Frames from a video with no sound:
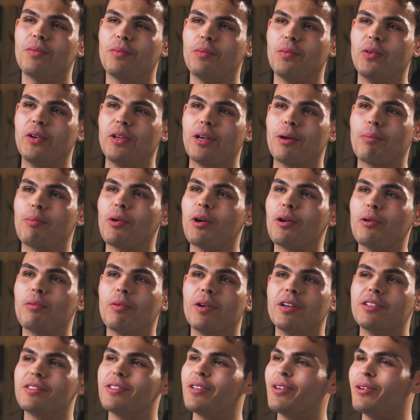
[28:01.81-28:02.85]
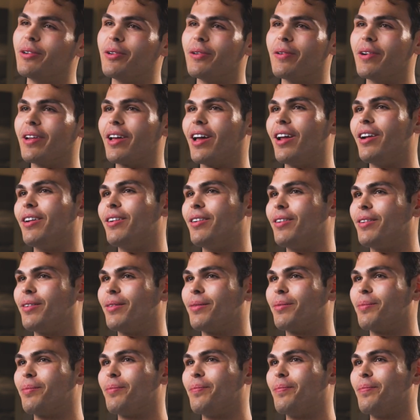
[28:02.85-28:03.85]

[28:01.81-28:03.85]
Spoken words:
When you get burned once, you don't do it again.